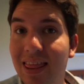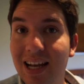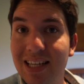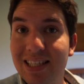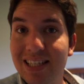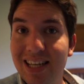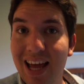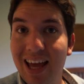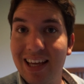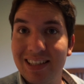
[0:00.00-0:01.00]
That is
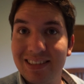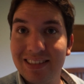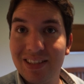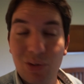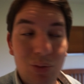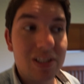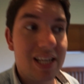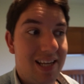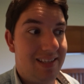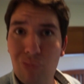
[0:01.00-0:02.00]
today.
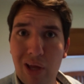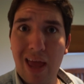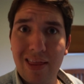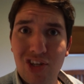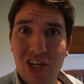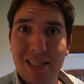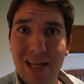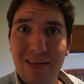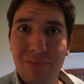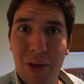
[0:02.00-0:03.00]
Sorted. We're getting shit
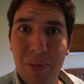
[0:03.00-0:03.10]
done,